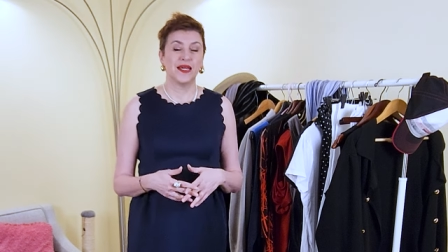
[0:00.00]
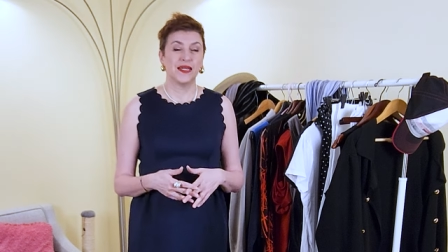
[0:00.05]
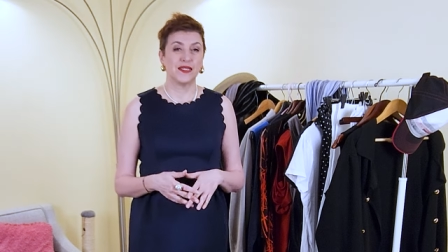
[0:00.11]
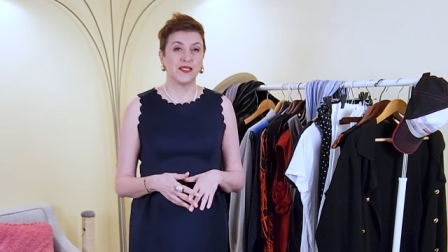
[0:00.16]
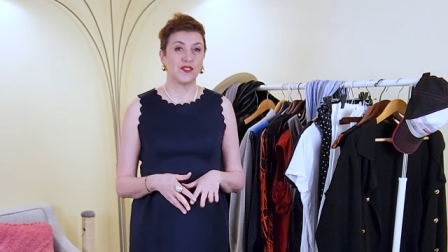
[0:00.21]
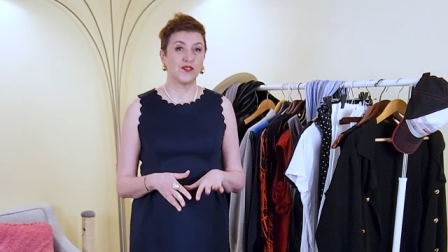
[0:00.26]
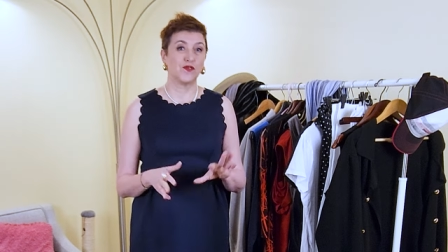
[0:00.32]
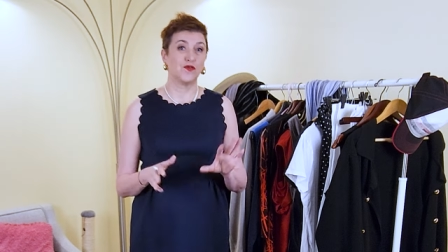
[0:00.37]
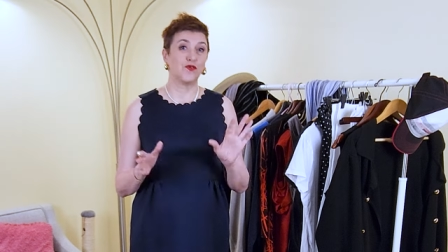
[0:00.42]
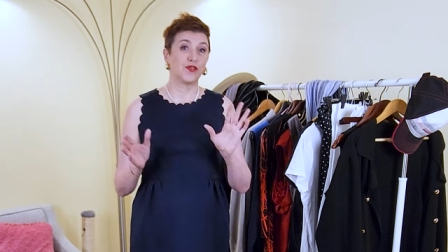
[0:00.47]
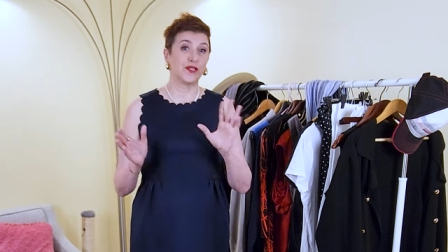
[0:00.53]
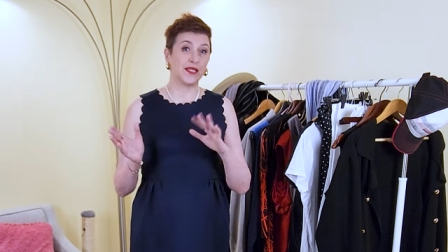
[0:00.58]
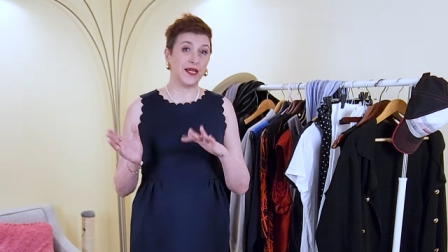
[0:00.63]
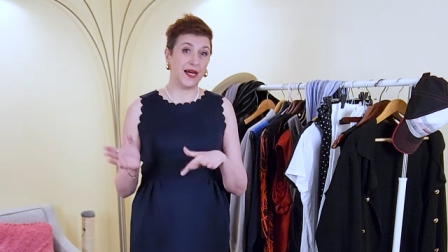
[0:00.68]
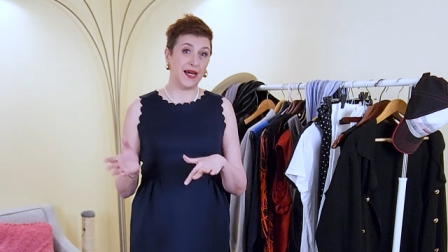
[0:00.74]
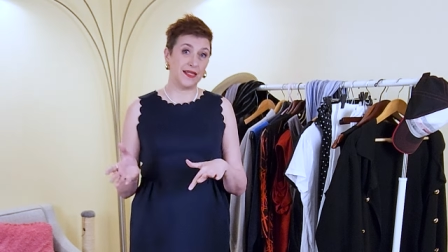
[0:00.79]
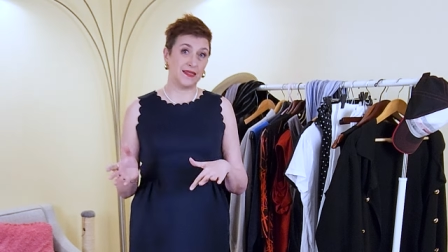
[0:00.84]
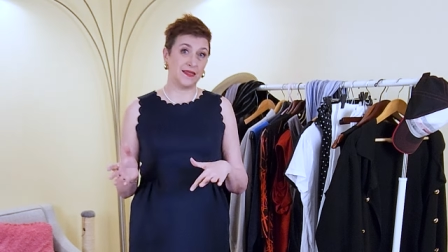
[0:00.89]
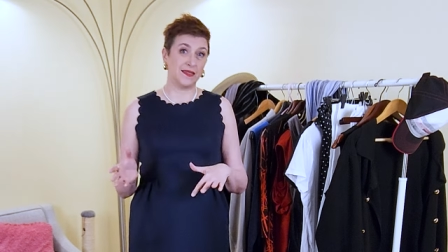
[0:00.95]
So for
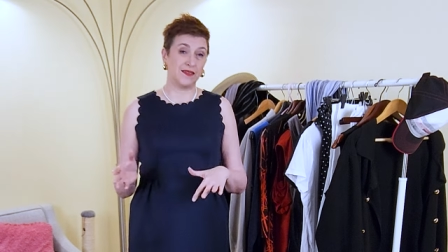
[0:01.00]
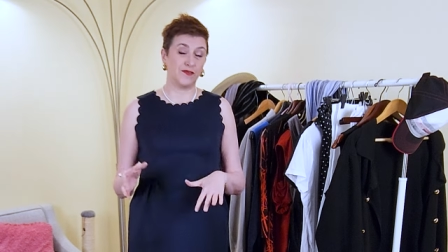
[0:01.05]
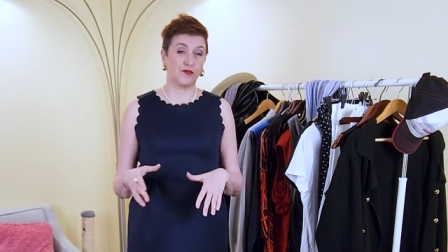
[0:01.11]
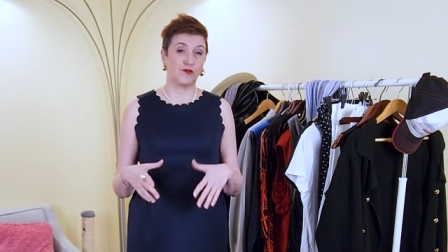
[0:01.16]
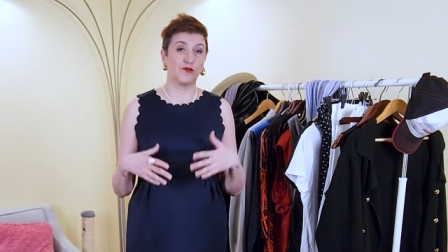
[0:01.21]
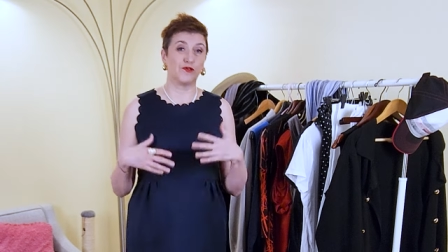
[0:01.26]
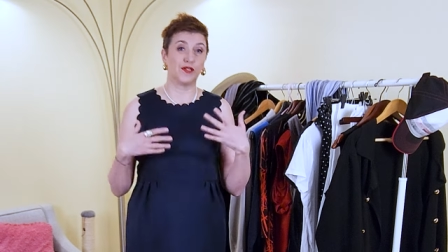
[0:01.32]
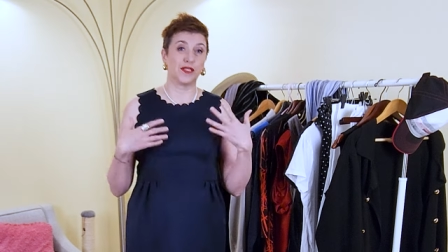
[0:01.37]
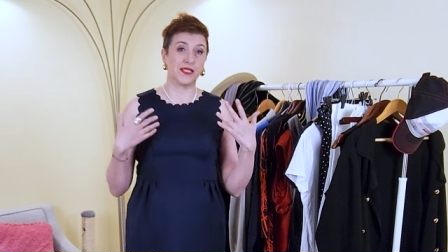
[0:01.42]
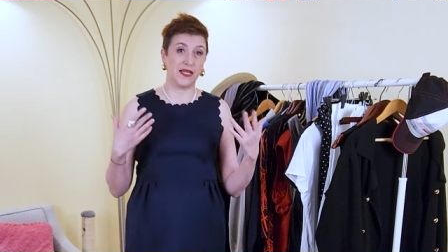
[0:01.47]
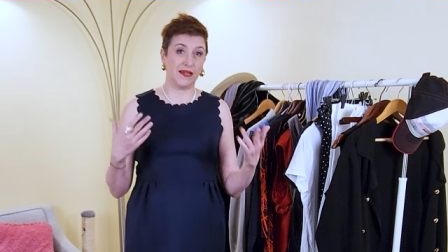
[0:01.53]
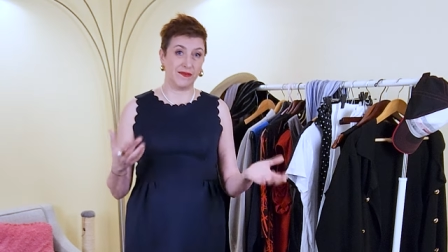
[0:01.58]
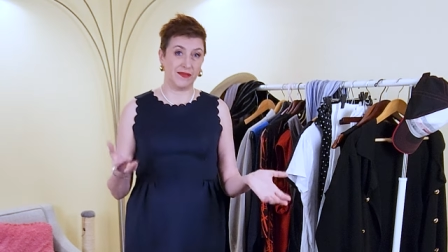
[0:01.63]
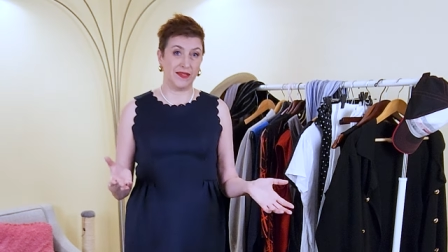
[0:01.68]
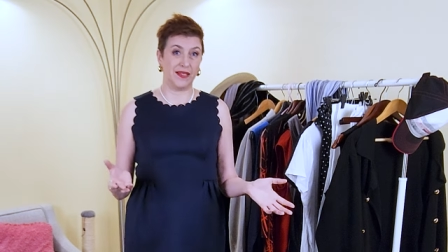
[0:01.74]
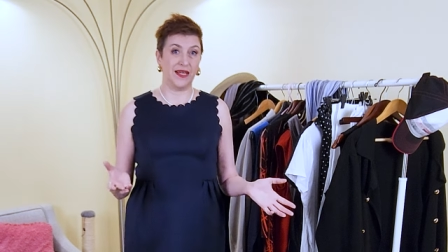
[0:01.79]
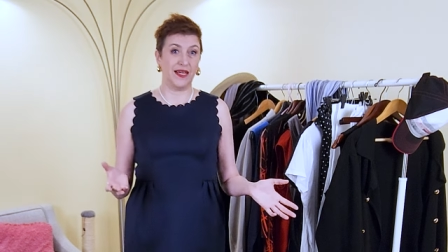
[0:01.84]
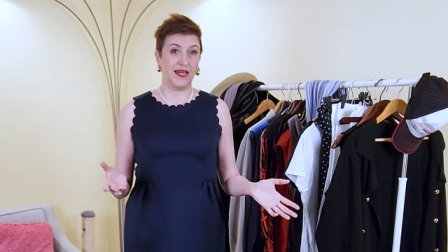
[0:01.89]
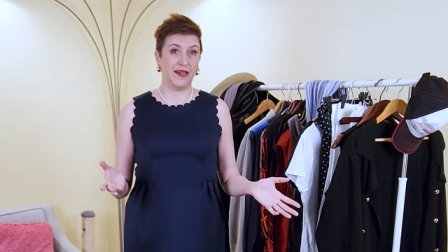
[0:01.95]
that, of course, I
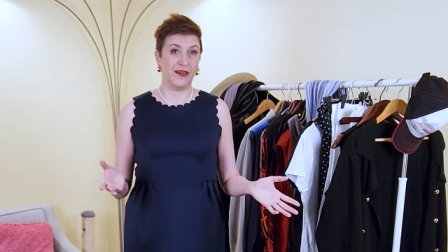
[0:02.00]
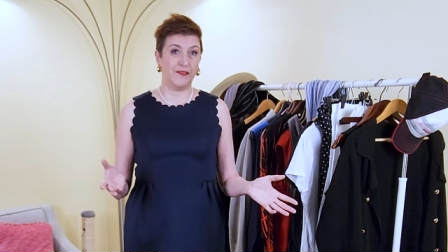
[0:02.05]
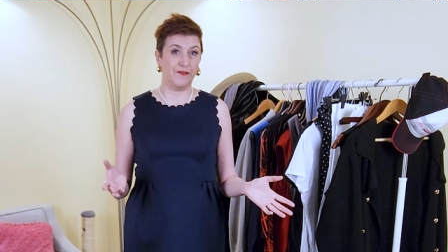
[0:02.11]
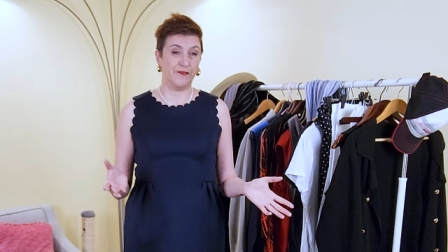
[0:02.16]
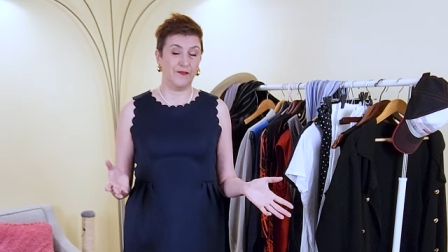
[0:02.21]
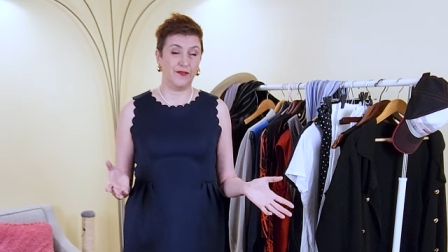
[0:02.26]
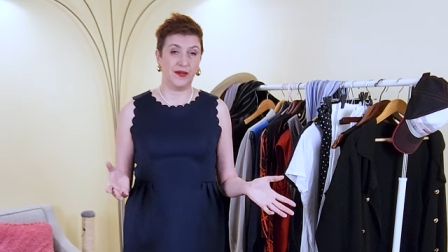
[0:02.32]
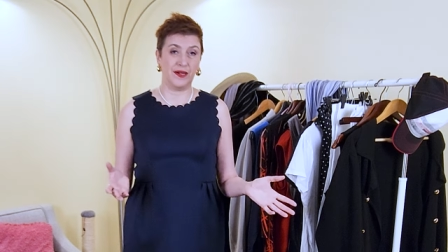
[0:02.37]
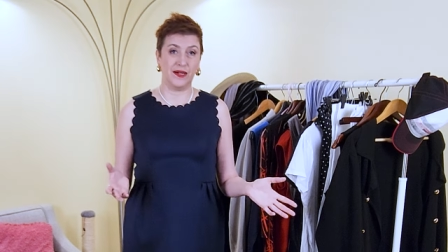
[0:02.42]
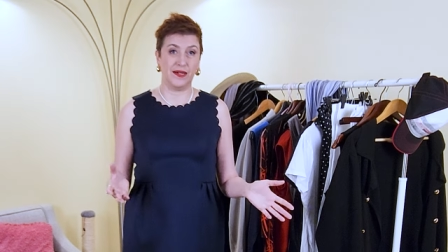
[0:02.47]
will have a